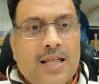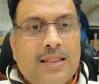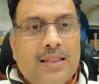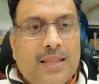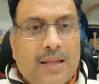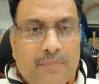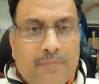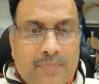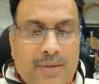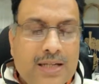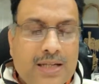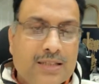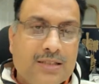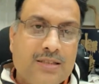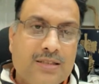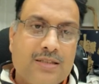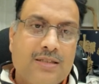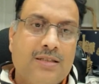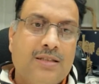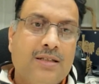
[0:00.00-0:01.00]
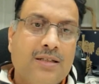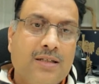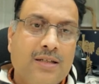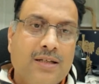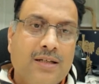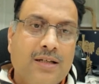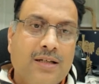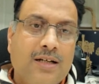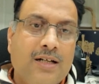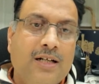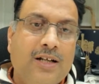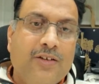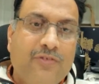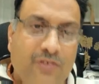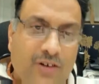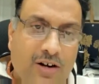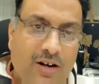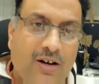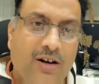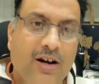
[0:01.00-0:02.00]
they mix
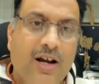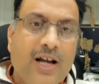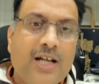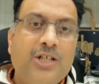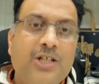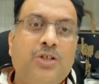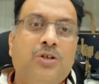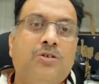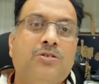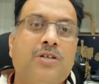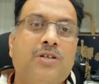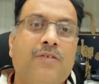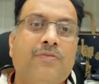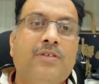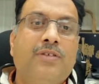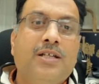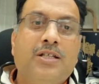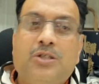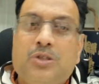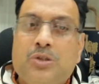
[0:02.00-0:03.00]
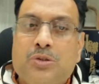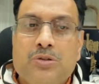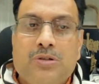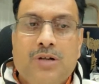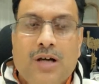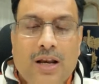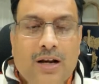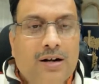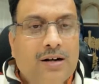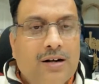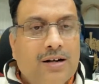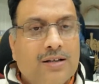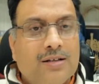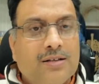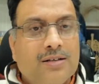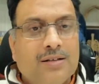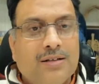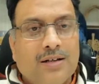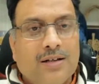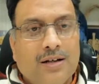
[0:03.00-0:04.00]
different ratios of these two colored
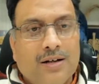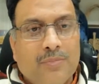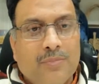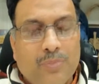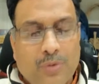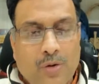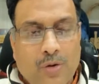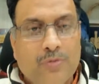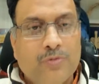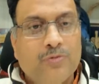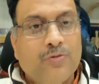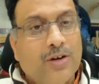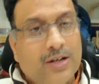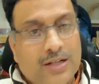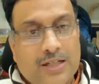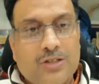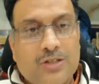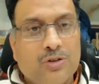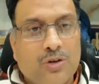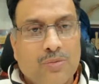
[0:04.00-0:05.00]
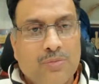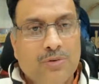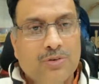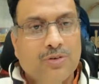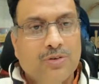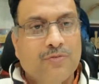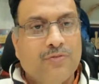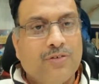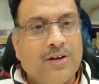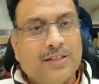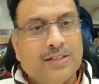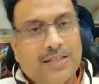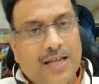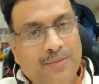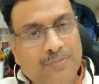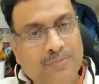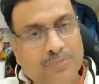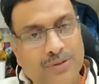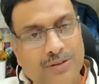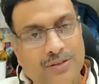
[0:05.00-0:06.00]
probes for each chromosome. For
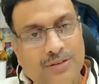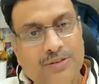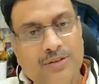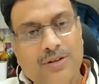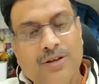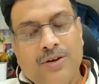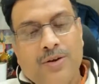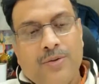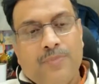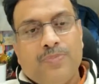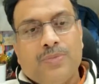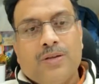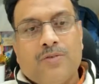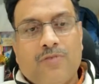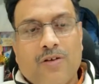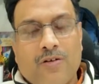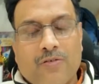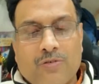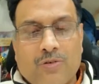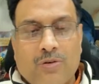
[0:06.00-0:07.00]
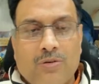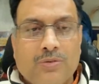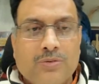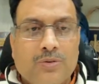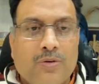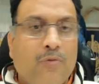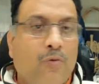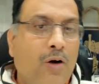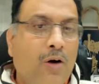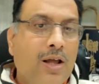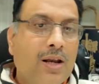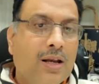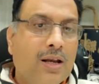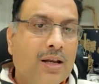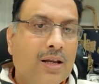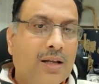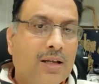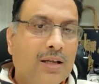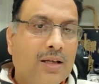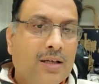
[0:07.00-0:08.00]
example, for chromosome
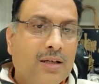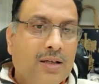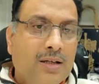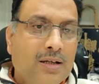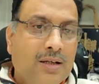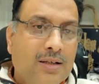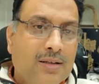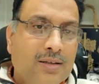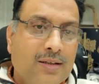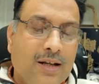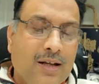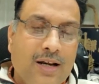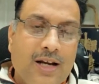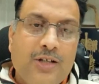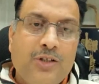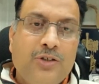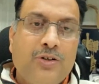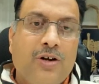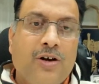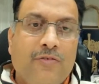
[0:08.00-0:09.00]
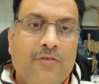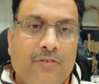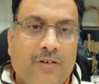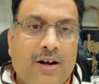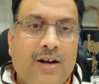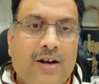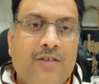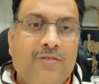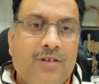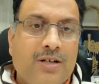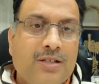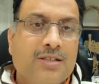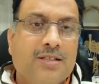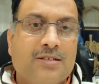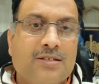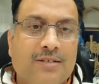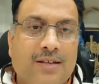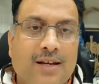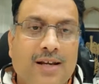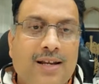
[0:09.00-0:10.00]
1, the ratio of red
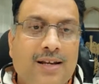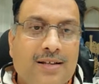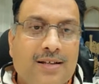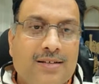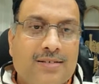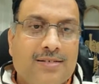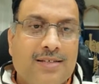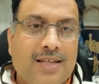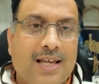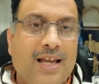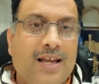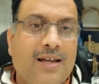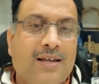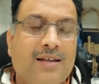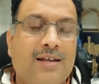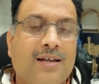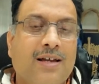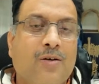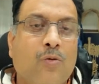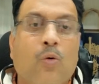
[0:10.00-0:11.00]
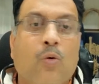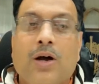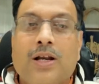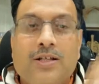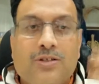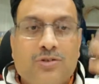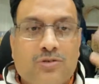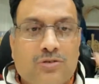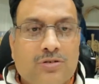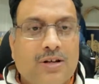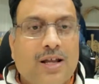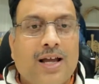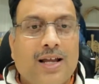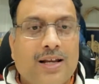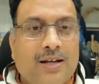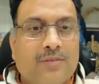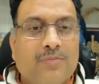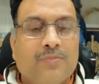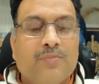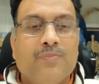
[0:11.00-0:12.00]
versus green is, say,
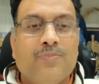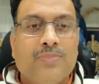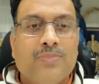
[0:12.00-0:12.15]
1:9.